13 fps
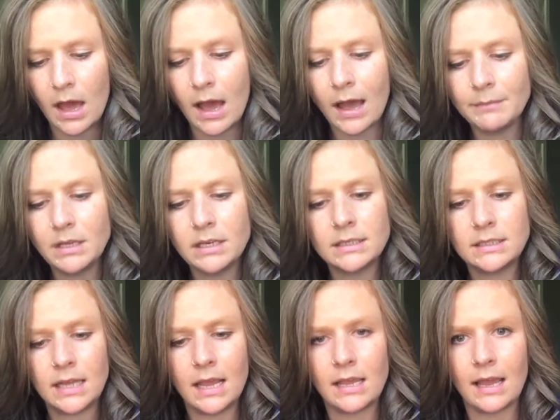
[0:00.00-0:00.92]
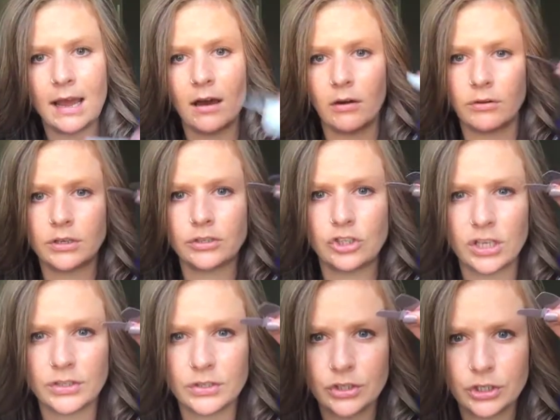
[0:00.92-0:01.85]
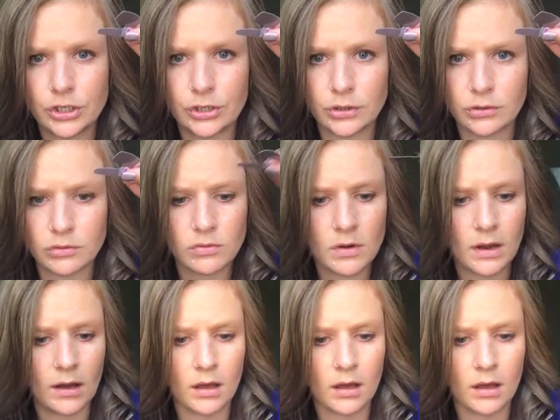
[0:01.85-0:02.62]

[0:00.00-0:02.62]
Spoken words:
I'm going to take out just 2